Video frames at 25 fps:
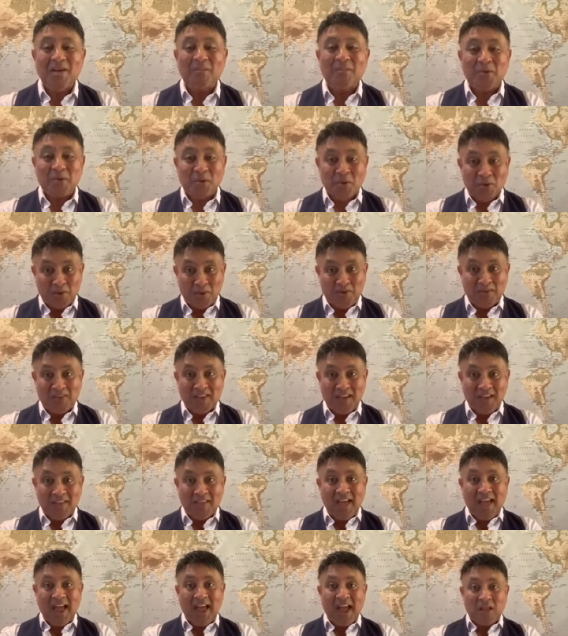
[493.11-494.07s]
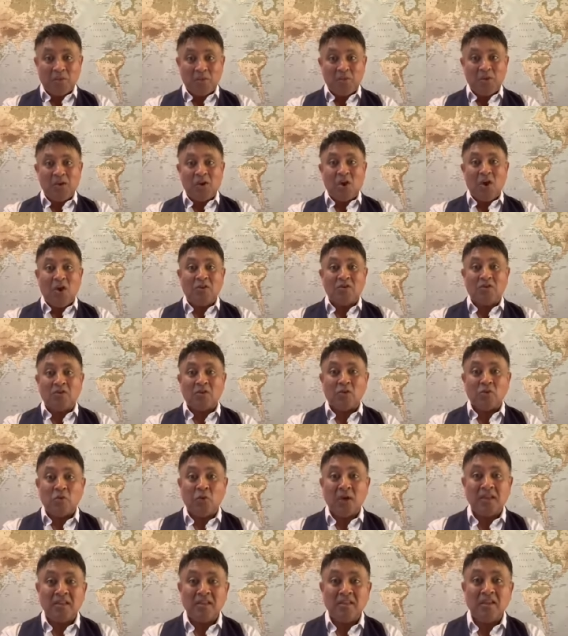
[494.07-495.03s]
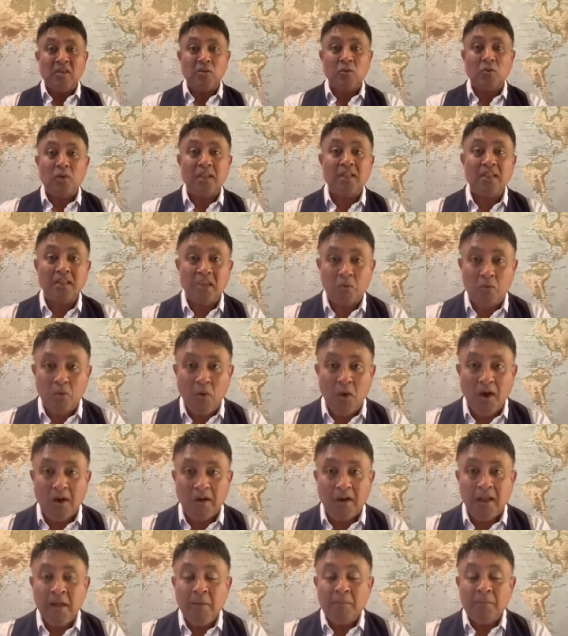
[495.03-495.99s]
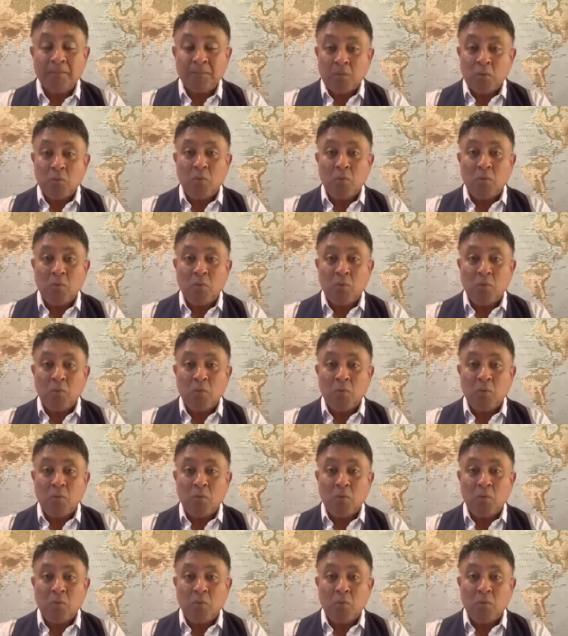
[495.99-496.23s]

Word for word: but you'll see that as we go into 2021